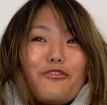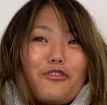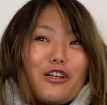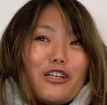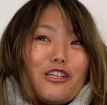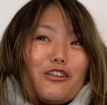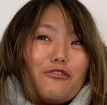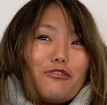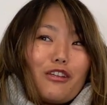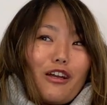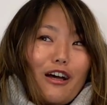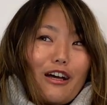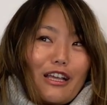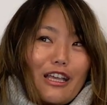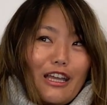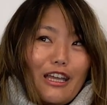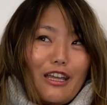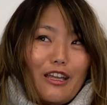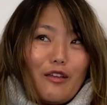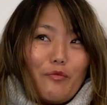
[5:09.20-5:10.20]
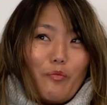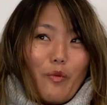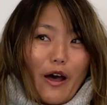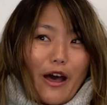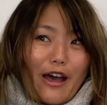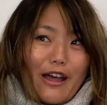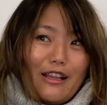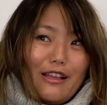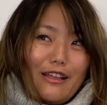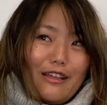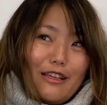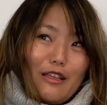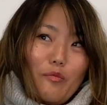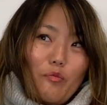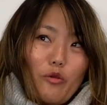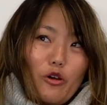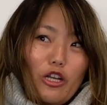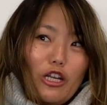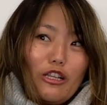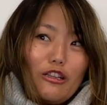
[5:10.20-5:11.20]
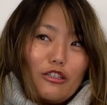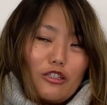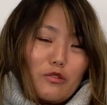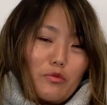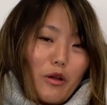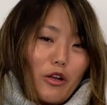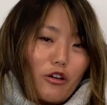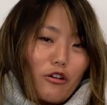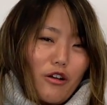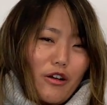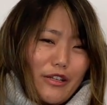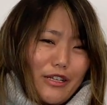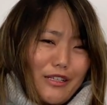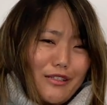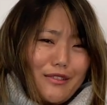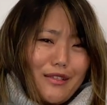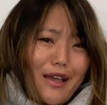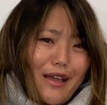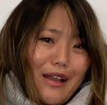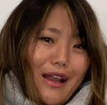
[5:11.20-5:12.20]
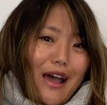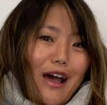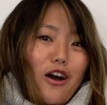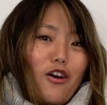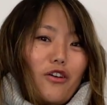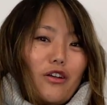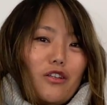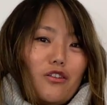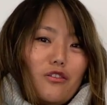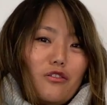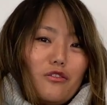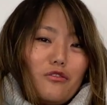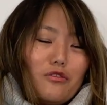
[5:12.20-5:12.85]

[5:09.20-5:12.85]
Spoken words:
where you tuck it by like putting the sweater on inside out and